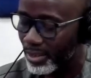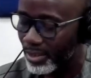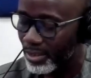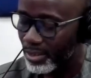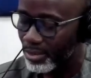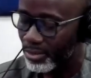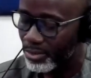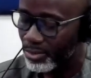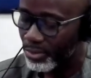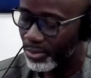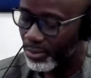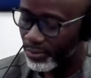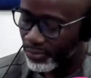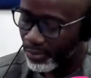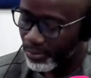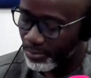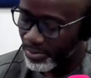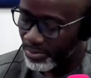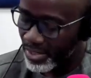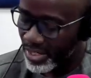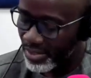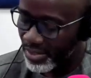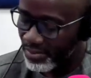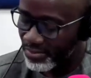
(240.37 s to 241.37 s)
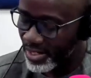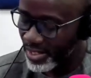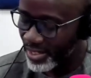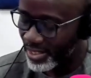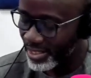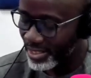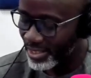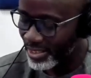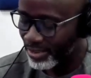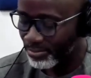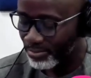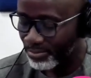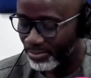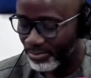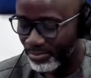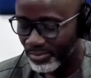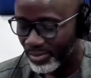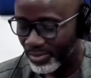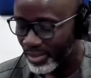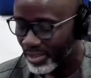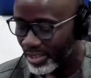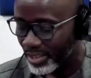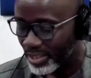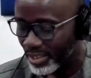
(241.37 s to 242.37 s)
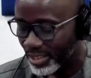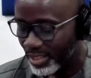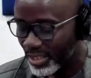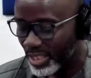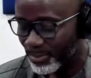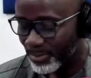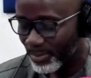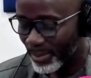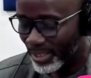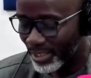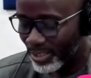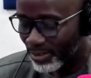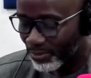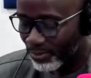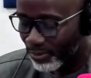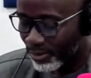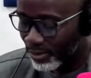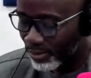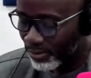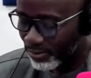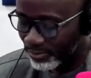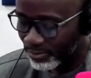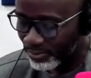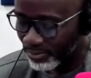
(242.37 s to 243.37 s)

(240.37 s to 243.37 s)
So for behaviorism, irrespective of